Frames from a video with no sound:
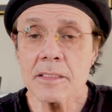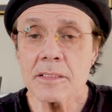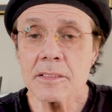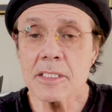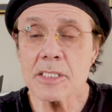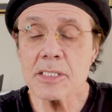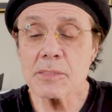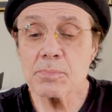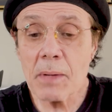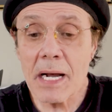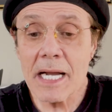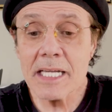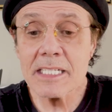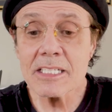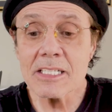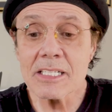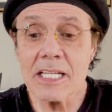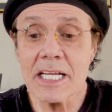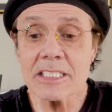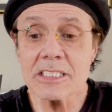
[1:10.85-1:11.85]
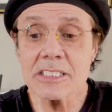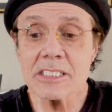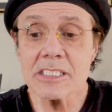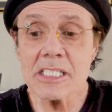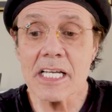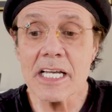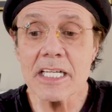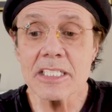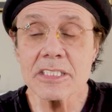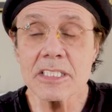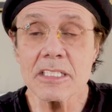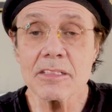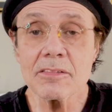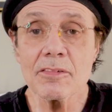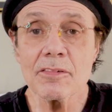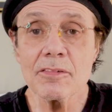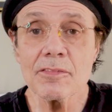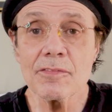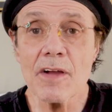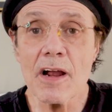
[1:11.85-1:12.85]
Despite the
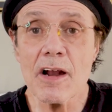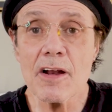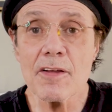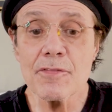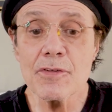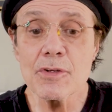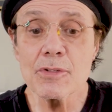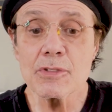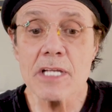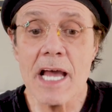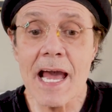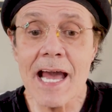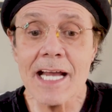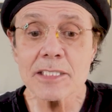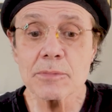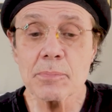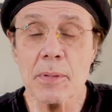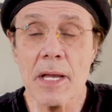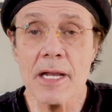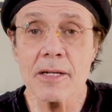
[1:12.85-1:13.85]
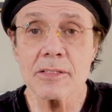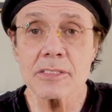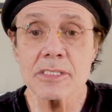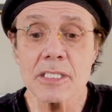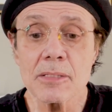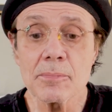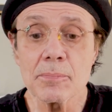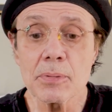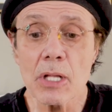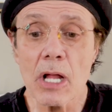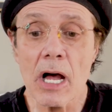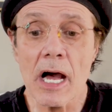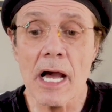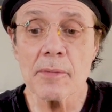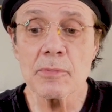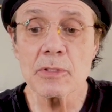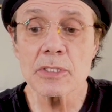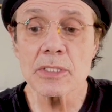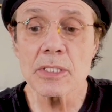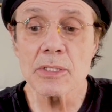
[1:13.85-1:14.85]
legislation, very few taxpayers
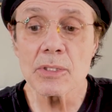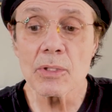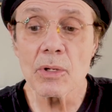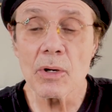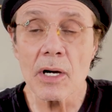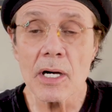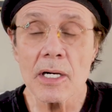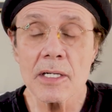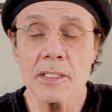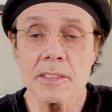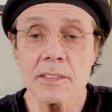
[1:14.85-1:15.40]
complied with the law.